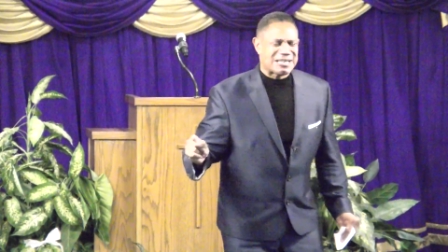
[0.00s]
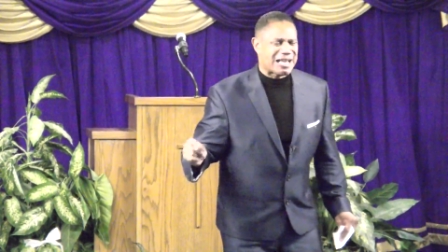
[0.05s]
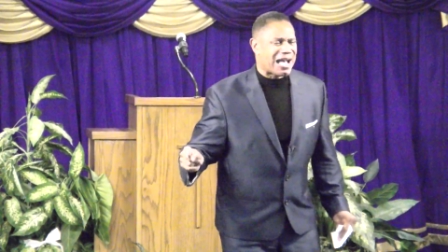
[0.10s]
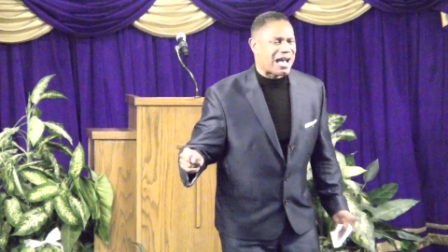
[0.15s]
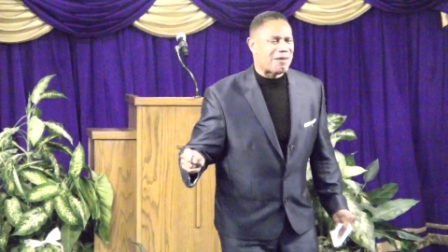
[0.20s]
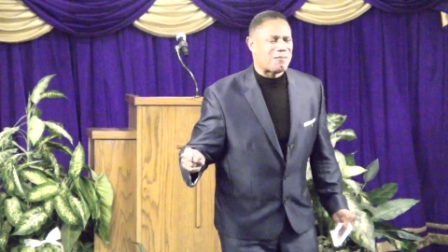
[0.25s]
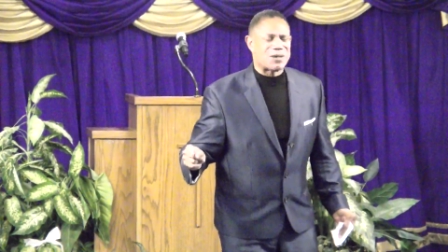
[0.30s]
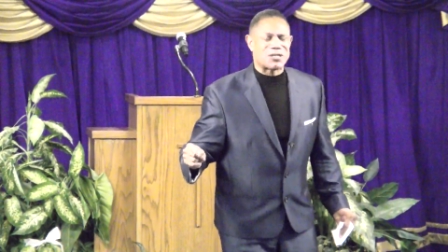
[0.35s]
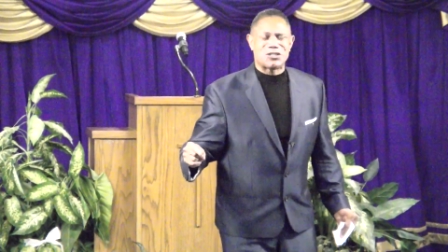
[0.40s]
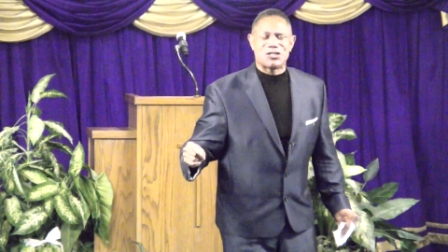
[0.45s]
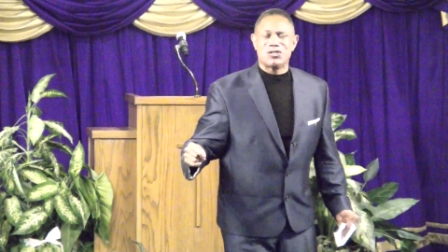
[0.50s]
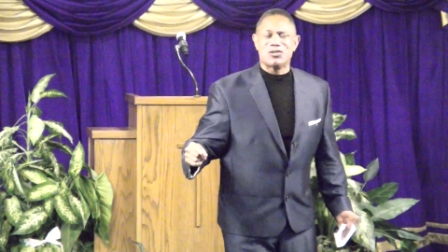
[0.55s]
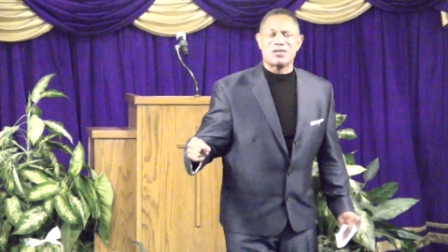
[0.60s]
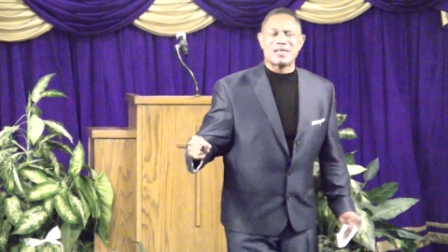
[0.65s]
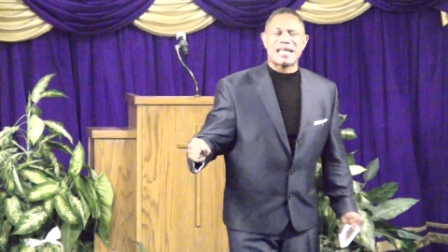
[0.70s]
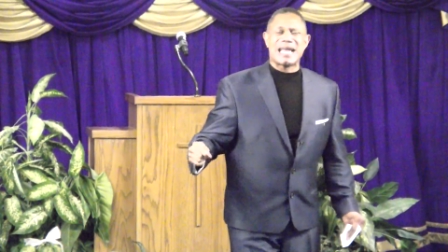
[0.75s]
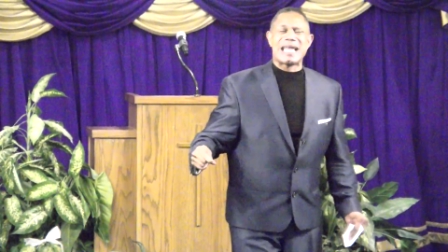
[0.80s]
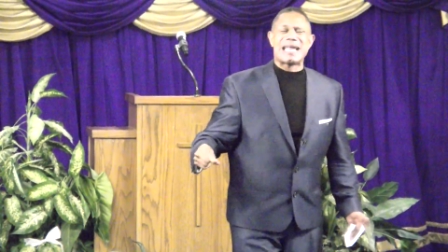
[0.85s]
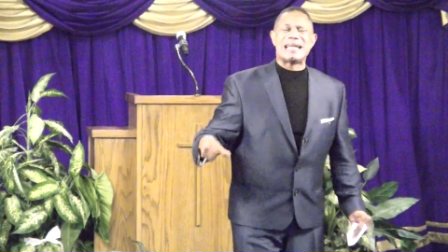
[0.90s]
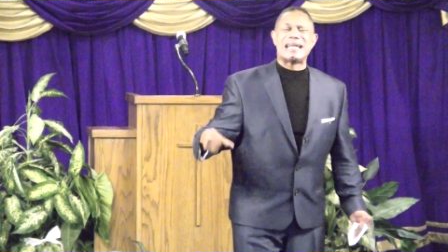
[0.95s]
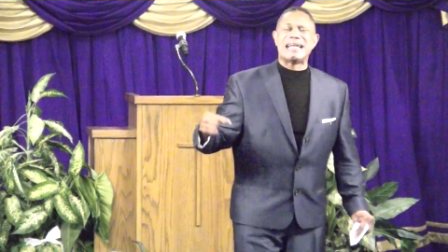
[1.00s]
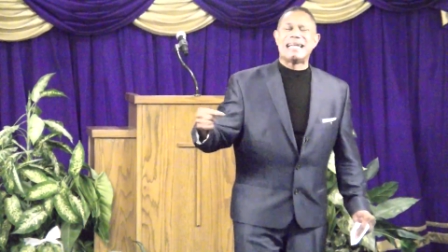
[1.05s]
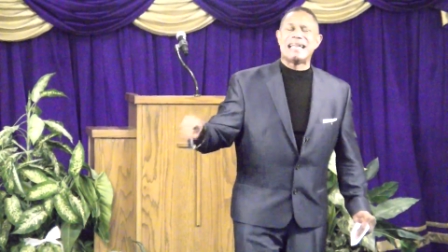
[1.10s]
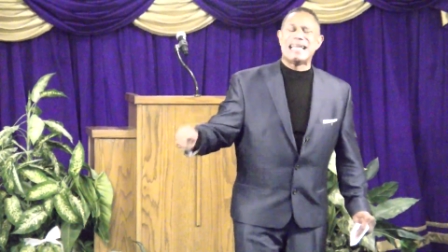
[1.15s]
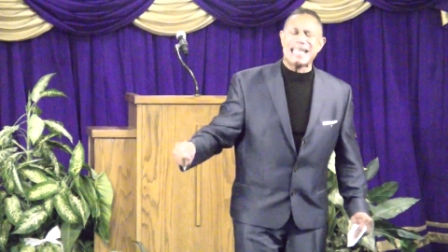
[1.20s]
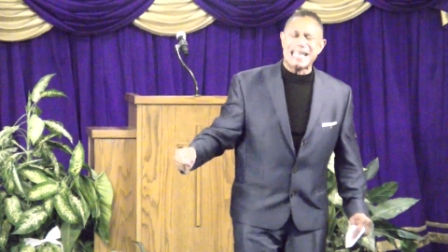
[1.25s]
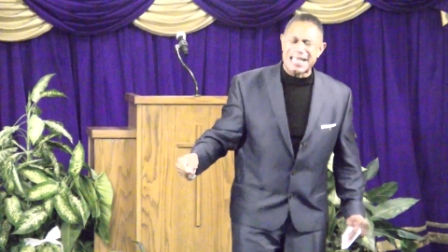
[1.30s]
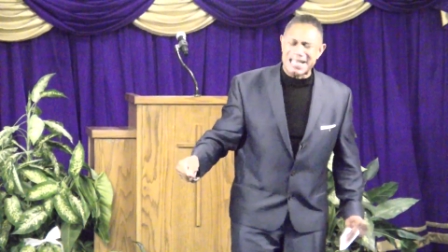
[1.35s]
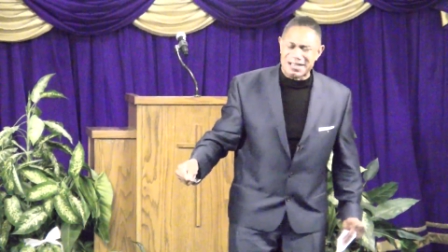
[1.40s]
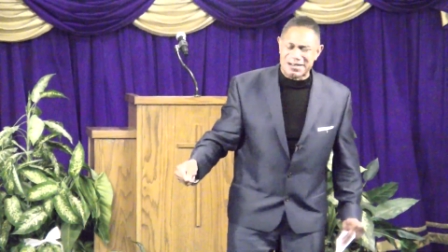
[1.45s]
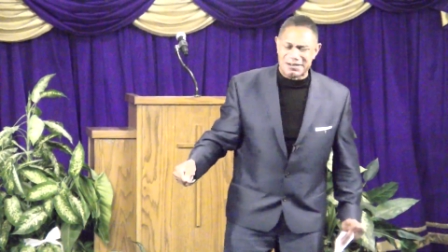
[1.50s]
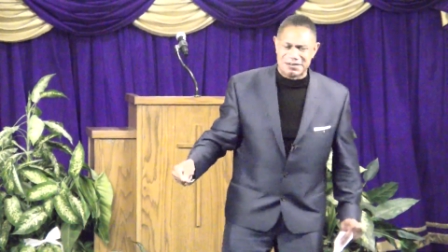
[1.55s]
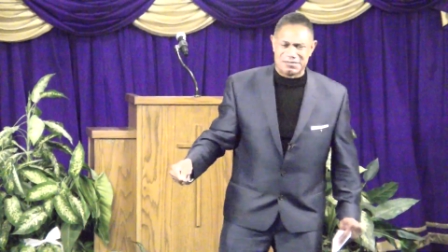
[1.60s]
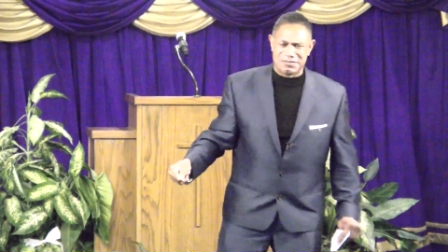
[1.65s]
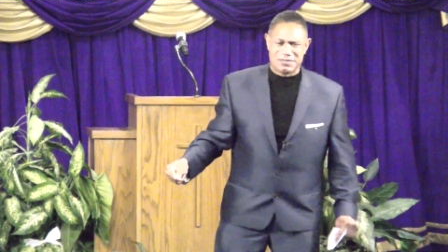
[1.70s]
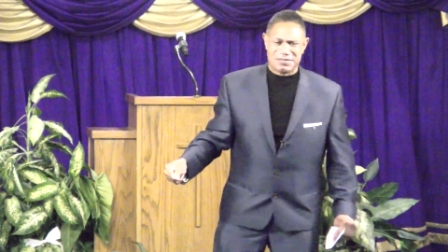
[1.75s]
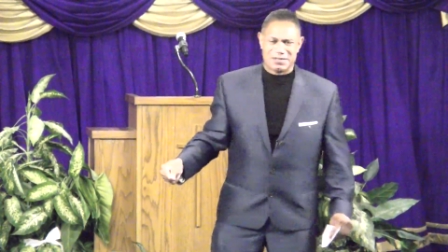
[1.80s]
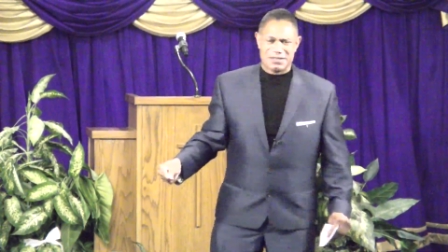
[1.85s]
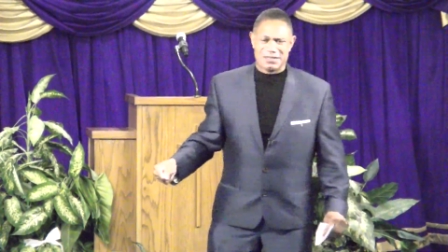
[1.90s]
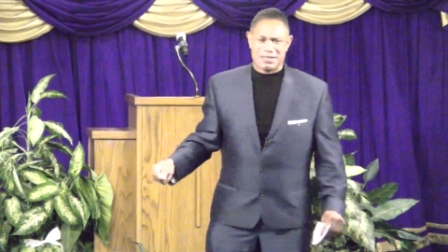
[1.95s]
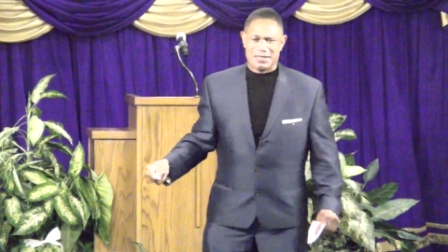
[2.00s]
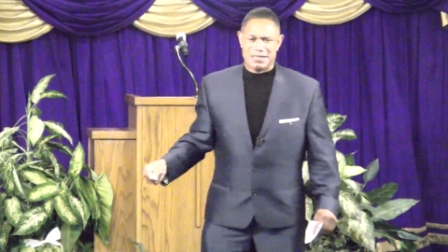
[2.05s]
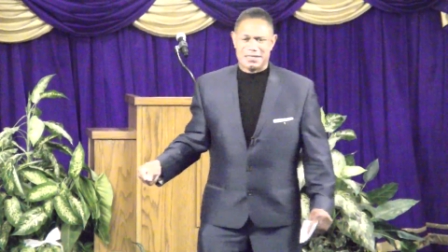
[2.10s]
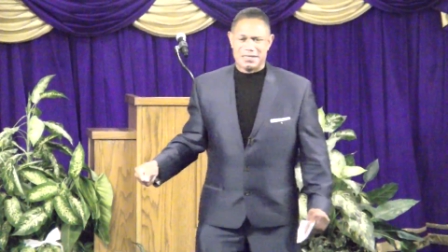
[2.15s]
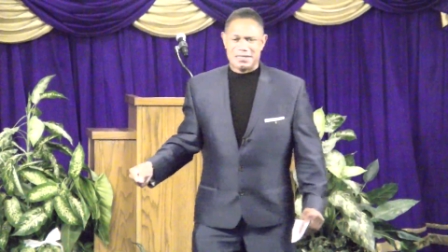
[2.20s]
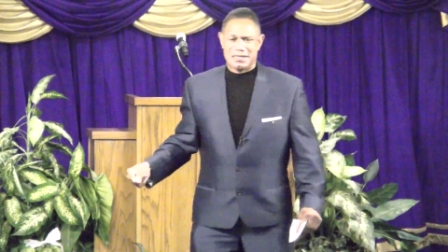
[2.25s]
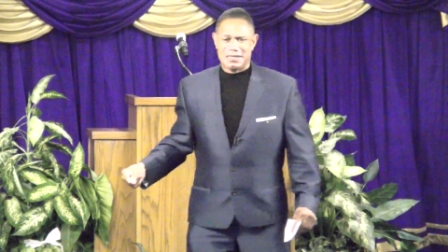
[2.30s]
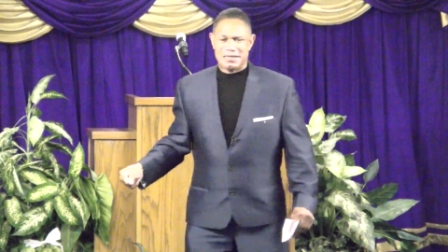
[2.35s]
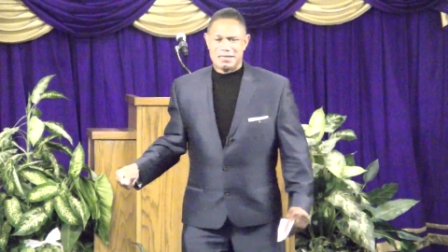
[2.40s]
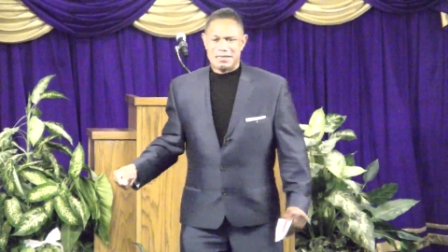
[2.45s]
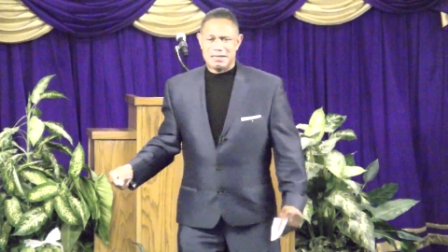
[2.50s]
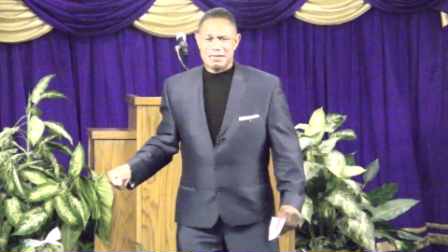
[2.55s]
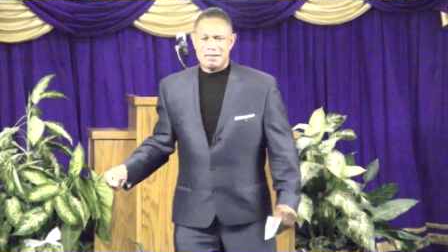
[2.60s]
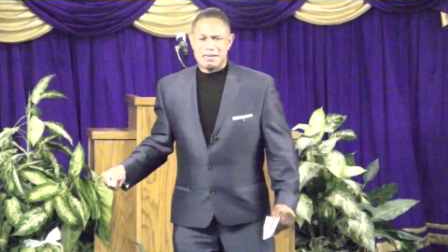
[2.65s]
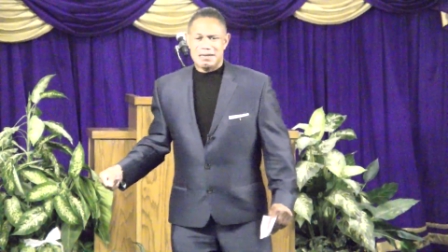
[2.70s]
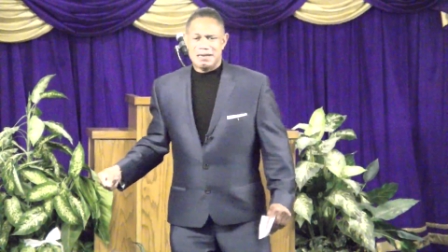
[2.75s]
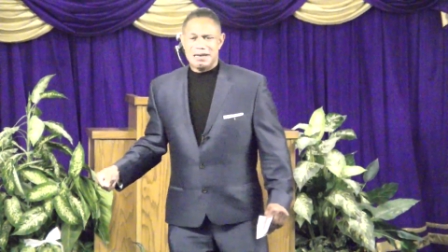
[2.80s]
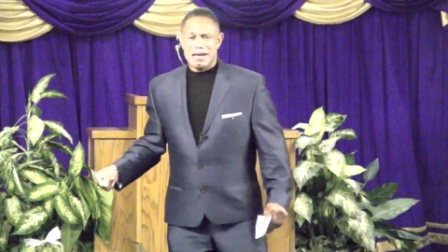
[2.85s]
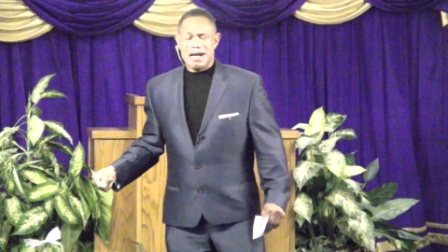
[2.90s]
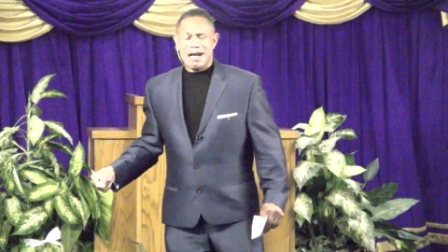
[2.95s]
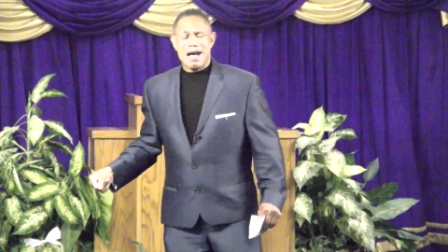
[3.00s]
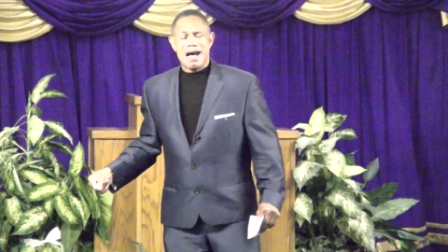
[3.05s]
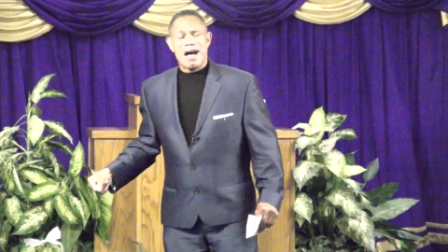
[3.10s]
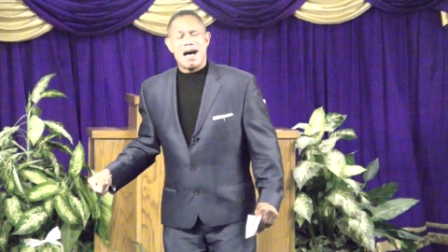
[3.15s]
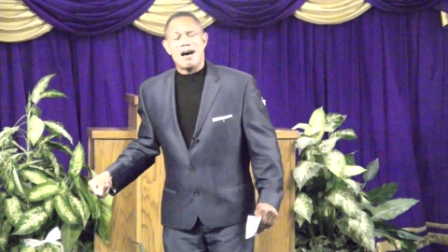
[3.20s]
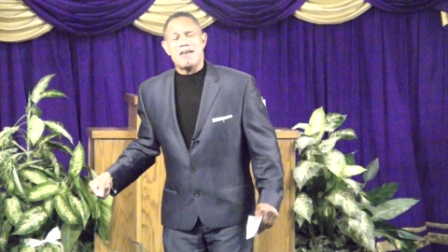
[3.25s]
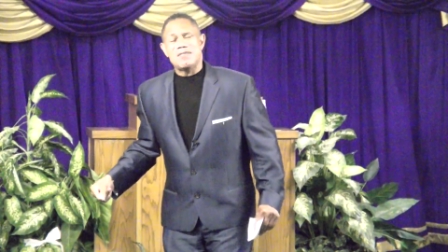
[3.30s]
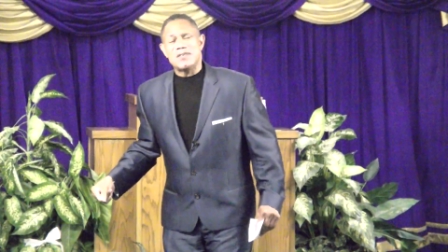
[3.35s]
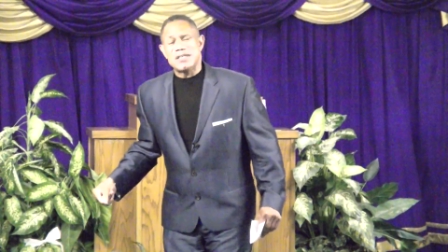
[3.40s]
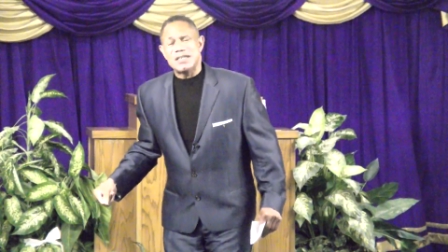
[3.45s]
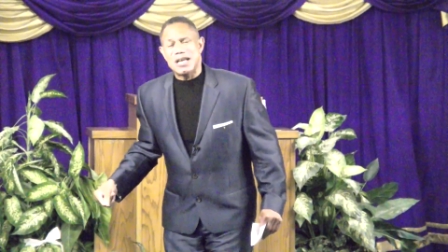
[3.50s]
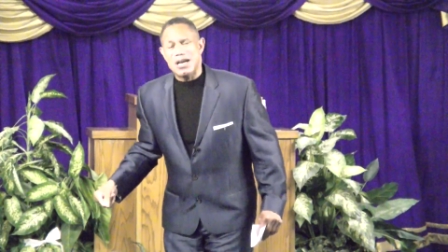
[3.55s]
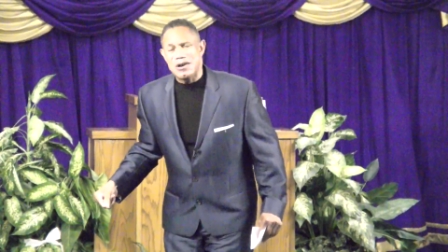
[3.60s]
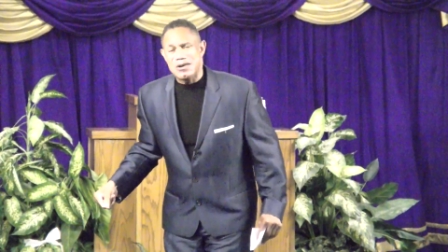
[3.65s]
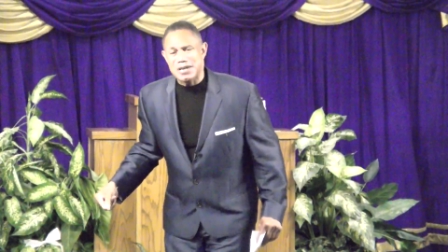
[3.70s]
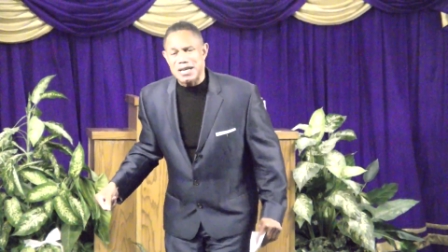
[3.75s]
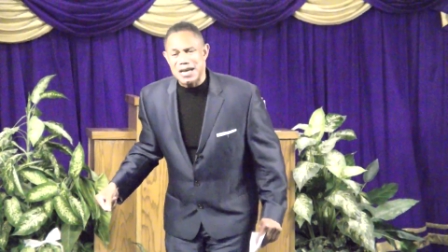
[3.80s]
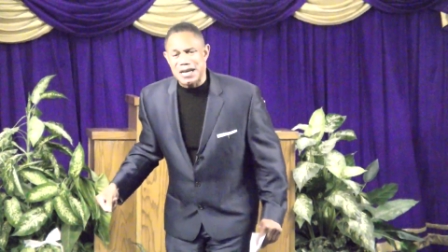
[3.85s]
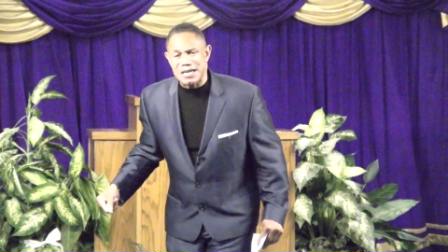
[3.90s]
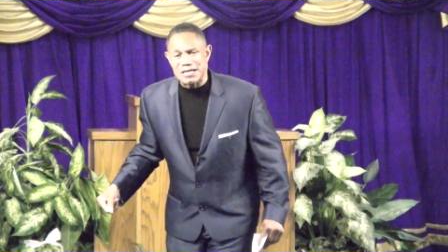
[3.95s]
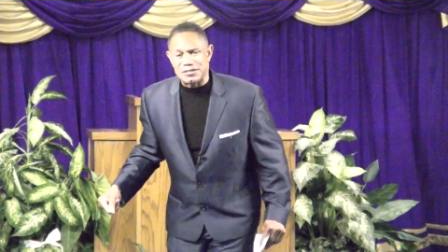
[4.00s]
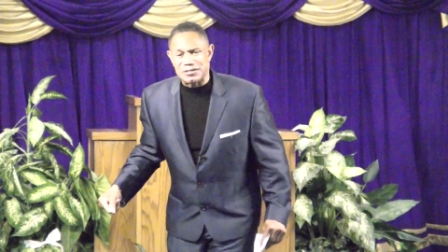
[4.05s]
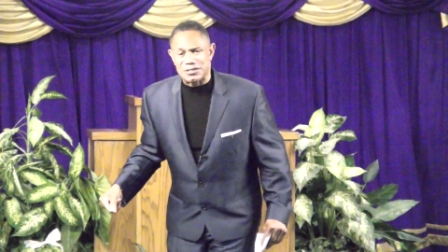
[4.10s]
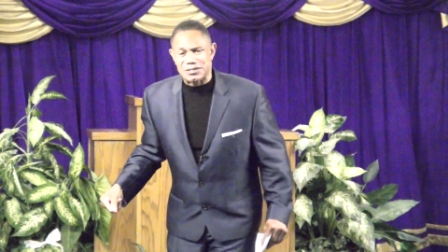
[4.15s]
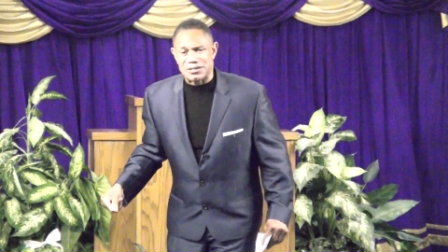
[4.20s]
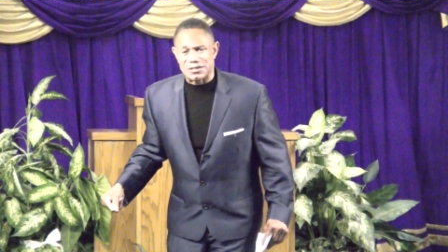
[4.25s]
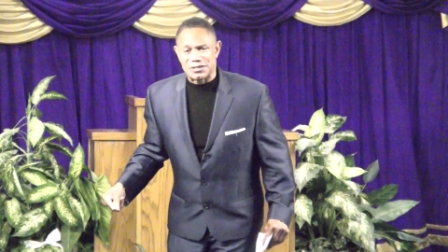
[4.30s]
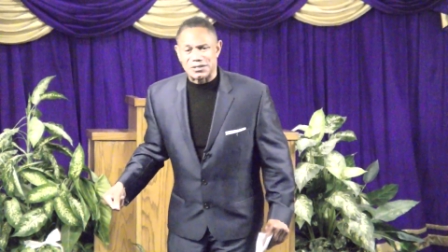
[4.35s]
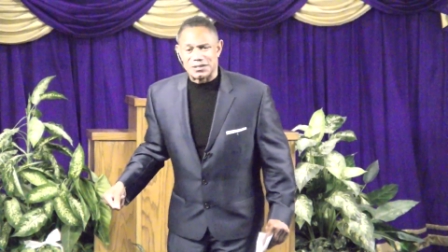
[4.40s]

y'all, but you can't live off of donuts.